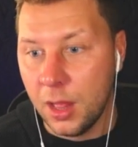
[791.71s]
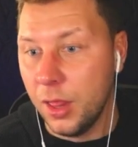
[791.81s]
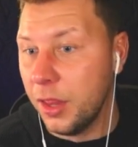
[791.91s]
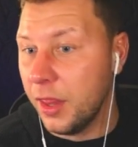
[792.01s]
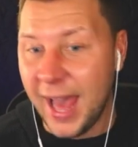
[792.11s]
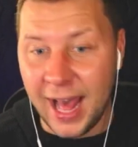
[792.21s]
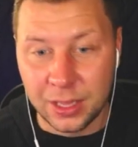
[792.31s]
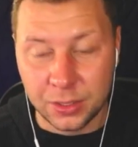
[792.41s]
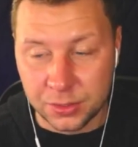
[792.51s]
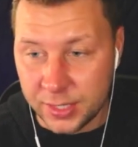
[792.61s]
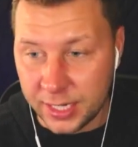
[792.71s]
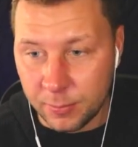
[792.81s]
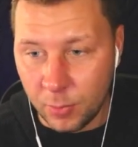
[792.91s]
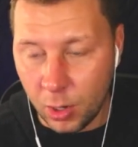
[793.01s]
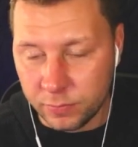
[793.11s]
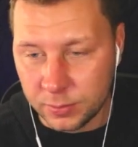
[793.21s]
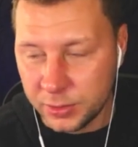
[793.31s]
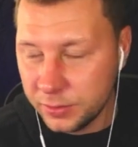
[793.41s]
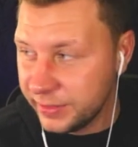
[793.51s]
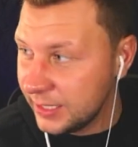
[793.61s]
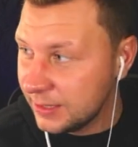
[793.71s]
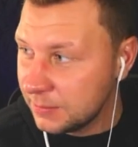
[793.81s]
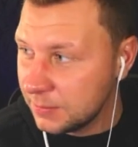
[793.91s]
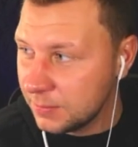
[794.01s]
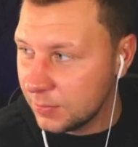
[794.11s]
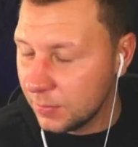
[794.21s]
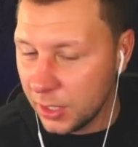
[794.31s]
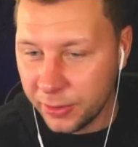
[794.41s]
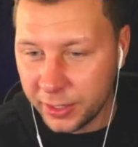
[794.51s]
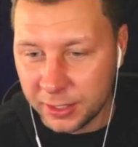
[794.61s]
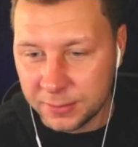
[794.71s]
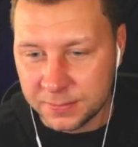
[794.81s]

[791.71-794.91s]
That looks like a Marvel movie logo.